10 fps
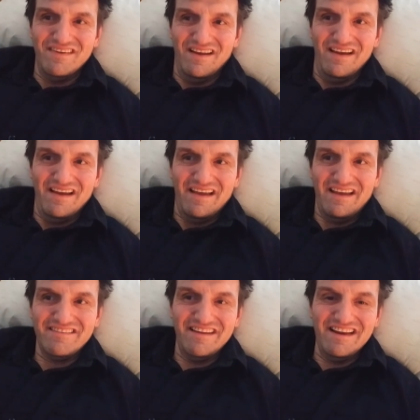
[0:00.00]
uh,
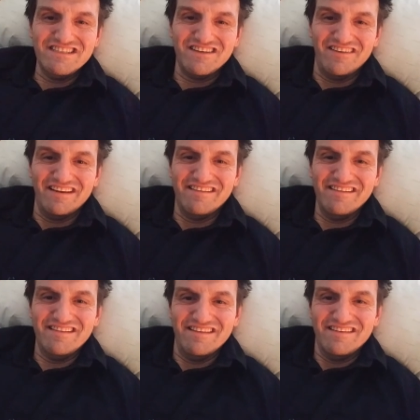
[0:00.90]
existential
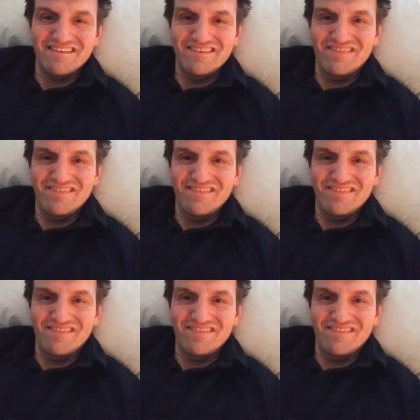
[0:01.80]
existence.